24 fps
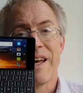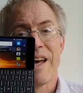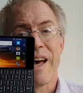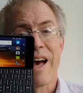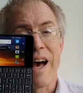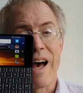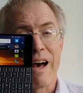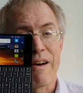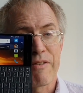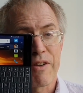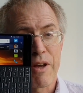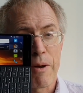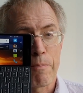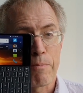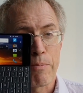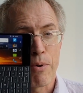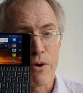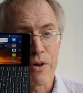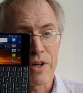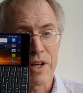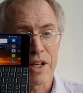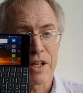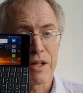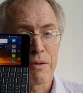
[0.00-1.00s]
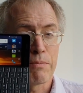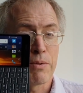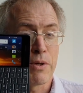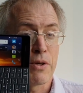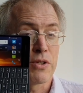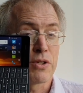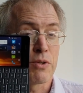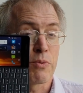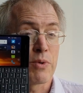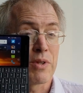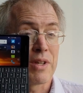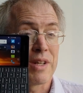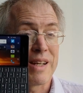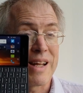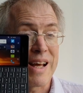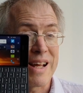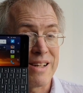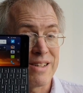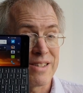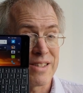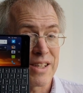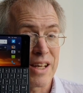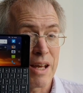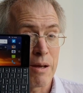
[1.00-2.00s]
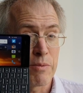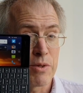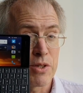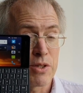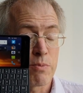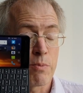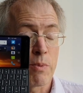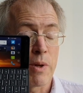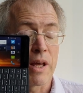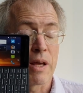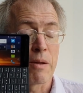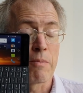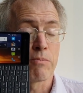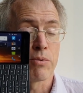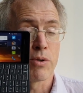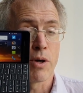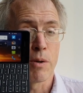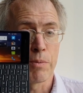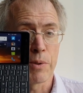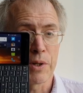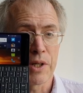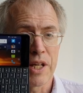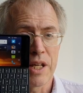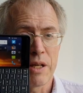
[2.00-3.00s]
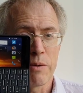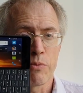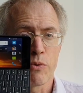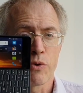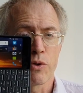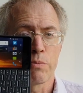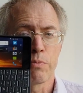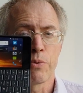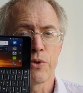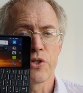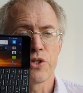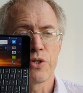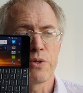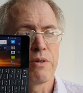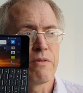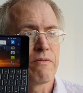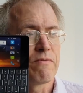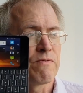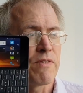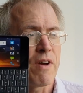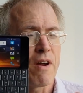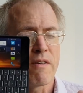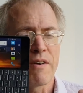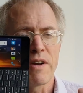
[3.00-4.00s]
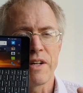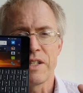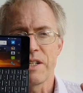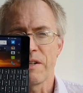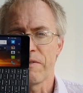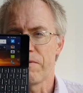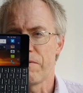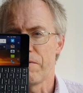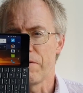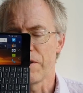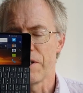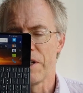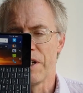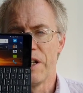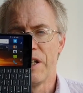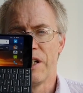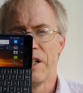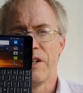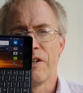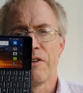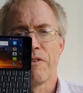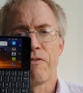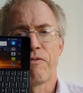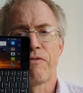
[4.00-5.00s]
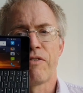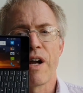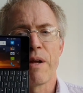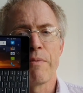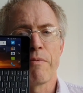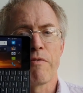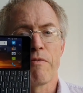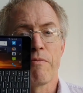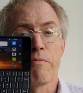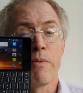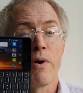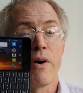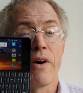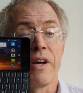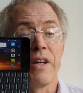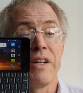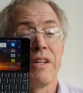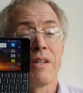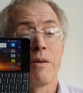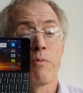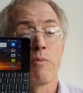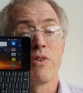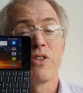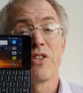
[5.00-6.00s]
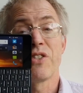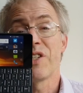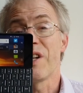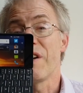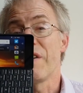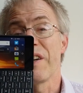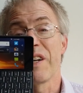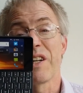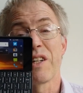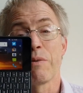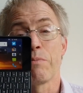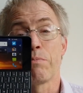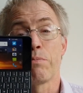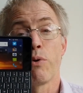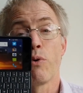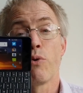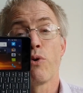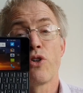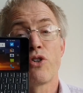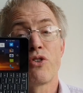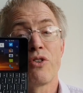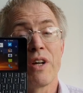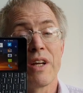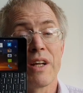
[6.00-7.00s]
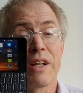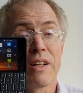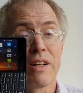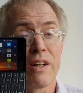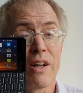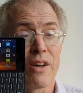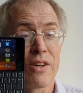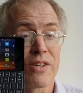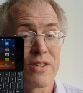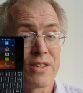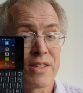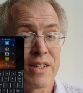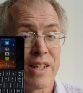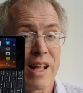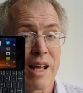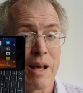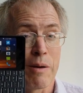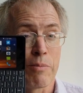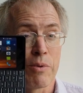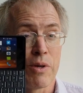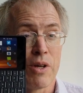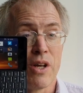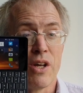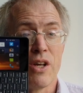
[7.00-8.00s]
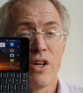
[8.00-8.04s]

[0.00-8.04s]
Having a pocket computer with landscape display and proper keyboard puts you in a very different frame of mind than when staring at a portrait glass slab.